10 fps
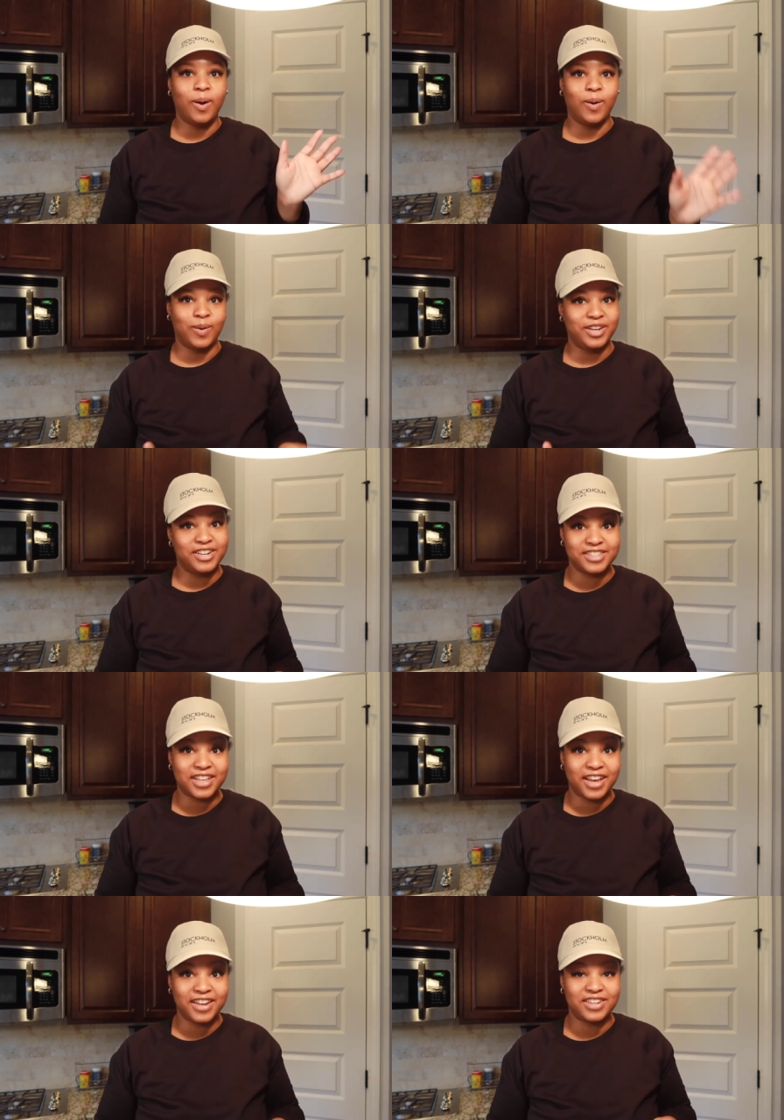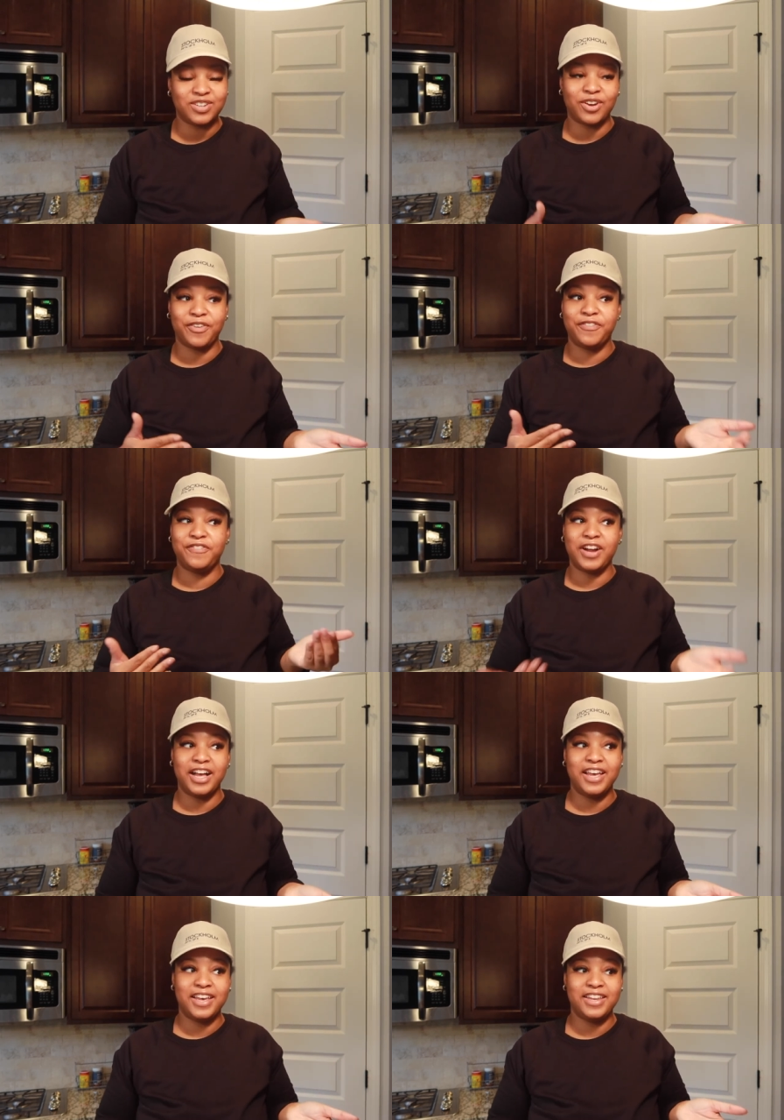on their site to try to
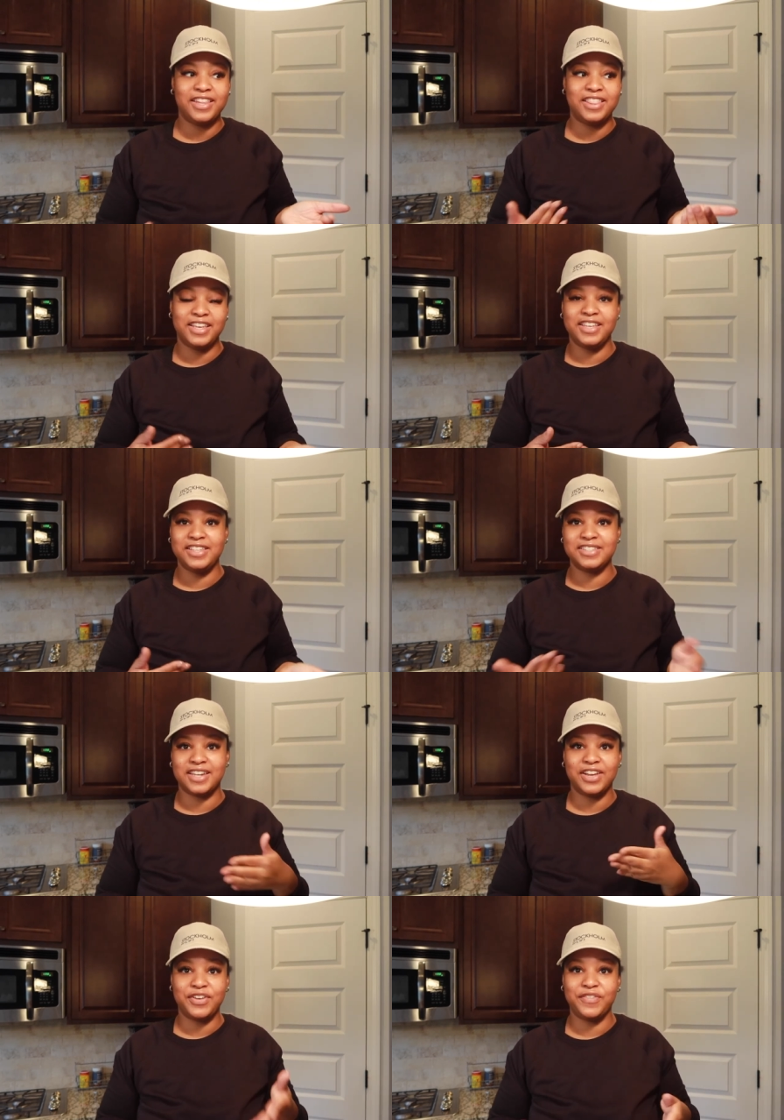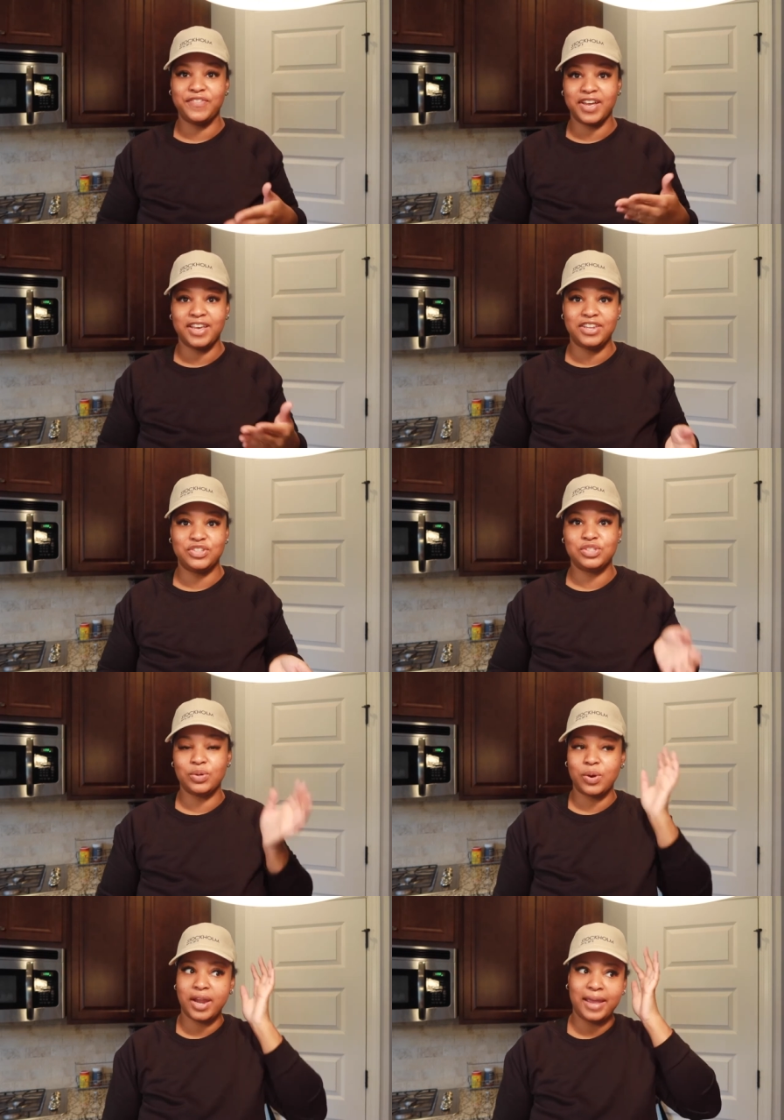find things that I couldn't find in the
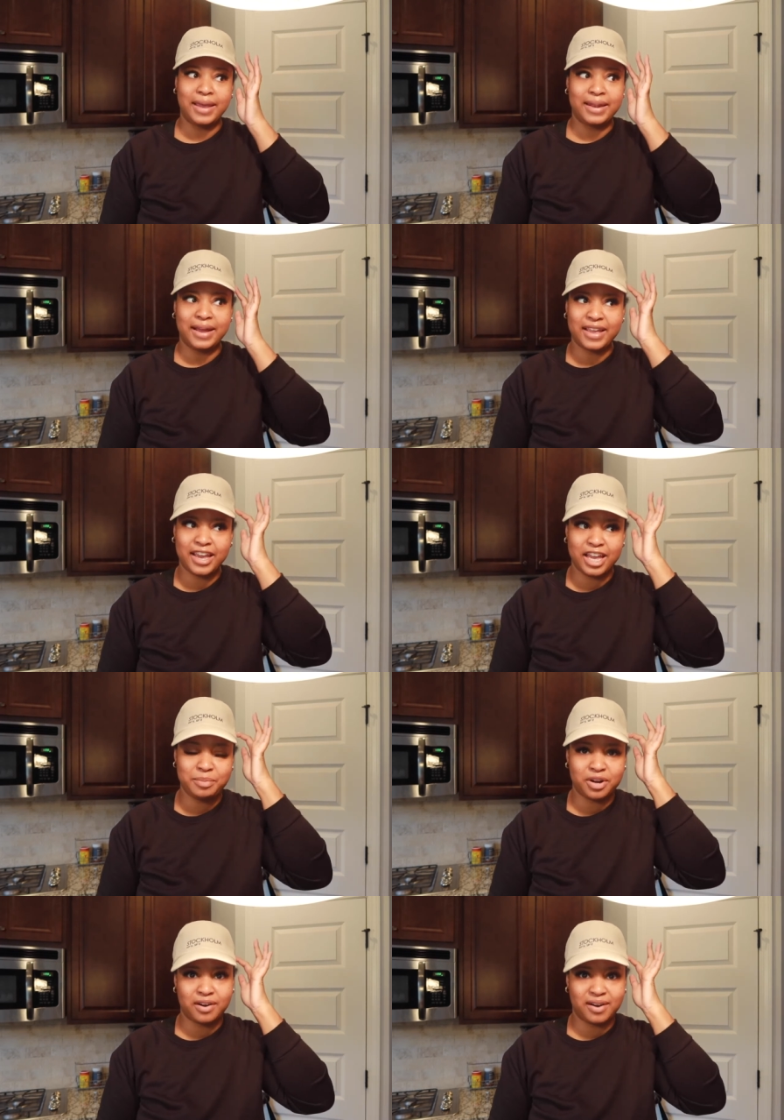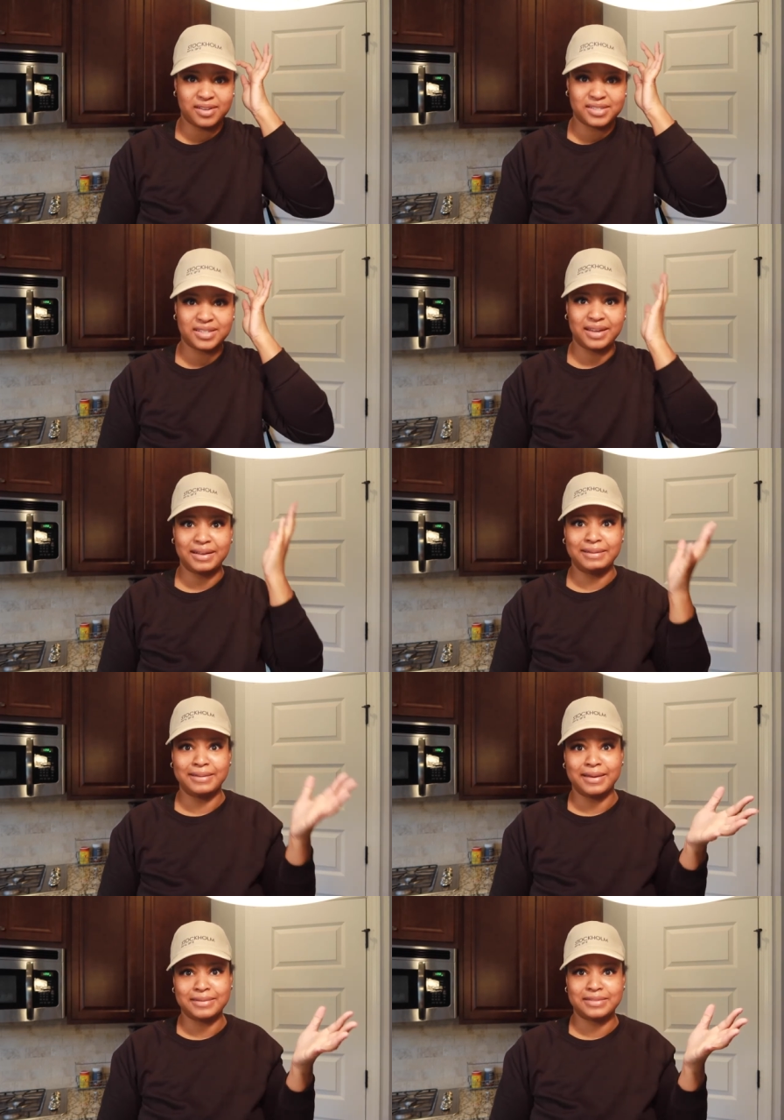store and I came across like a
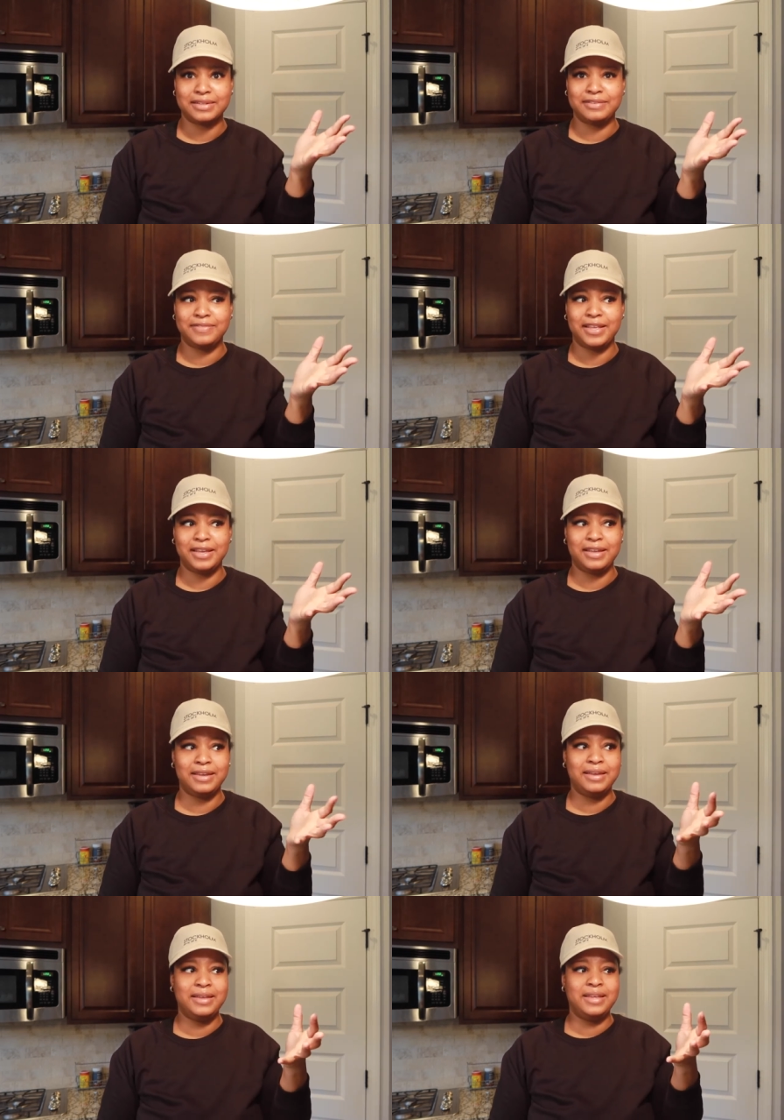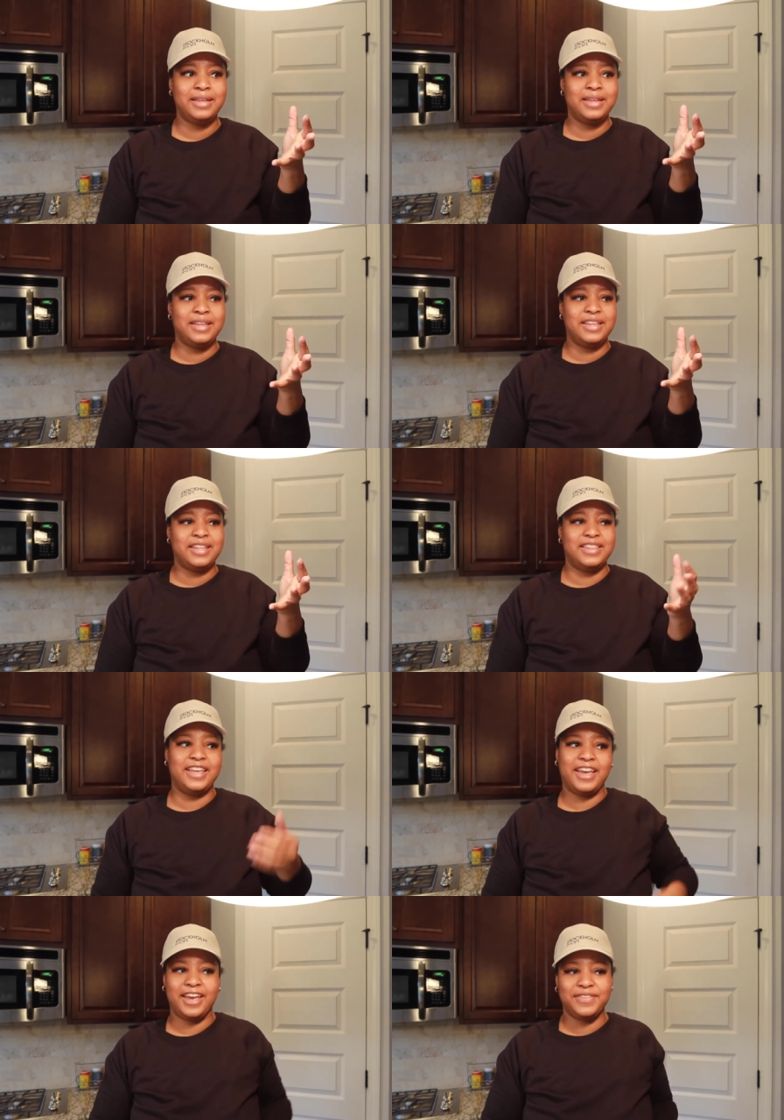lot of stuff that
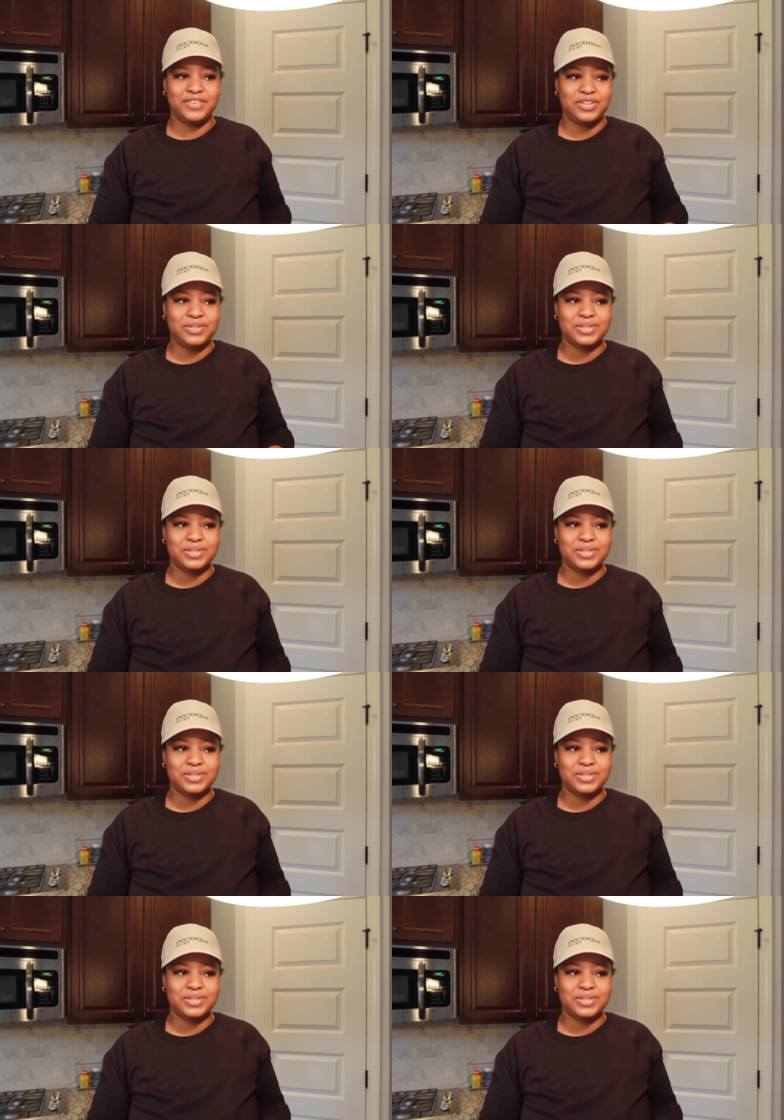they have in the